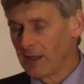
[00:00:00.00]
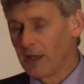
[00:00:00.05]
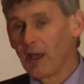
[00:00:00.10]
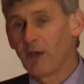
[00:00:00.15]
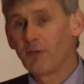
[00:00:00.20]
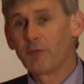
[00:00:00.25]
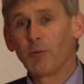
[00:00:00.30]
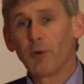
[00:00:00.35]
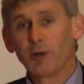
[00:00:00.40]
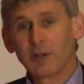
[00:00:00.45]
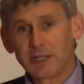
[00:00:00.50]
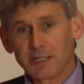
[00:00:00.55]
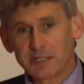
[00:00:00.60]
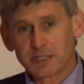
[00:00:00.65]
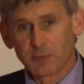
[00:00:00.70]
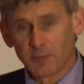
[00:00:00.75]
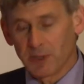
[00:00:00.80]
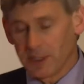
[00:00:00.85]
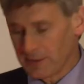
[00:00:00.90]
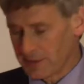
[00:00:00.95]
of what is
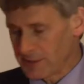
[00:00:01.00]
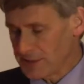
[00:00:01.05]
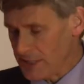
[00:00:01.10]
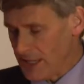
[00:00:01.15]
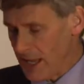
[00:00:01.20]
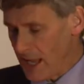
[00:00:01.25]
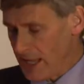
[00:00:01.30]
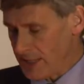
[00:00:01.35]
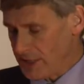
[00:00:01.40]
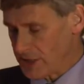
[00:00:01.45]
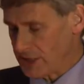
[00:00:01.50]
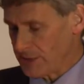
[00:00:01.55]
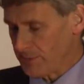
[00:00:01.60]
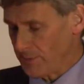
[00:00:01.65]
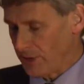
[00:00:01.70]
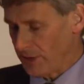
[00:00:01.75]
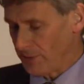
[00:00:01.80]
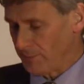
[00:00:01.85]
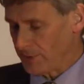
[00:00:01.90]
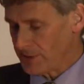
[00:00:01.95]
the world's largest
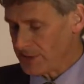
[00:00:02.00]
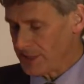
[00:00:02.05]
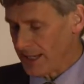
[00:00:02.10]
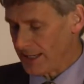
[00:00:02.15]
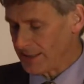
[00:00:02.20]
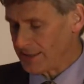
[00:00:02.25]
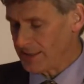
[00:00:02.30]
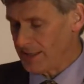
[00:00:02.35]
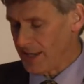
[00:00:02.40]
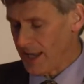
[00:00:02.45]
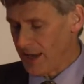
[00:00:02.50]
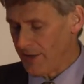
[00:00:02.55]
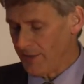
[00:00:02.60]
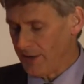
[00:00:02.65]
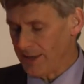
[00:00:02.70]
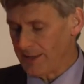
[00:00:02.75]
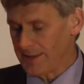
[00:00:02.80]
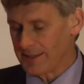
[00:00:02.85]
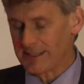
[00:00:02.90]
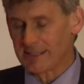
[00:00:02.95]
marine protected
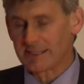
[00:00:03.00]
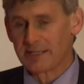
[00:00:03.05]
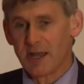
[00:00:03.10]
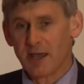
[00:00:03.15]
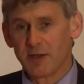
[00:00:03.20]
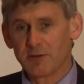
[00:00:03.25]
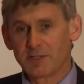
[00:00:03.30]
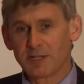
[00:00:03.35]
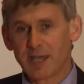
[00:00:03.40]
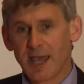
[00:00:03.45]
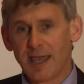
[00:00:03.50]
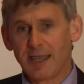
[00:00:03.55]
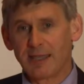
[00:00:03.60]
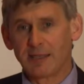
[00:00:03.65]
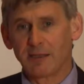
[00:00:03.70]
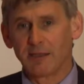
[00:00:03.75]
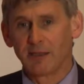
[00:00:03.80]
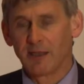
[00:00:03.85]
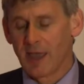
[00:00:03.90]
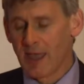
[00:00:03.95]
area that is
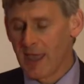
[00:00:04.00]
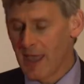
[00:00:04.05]
no-take.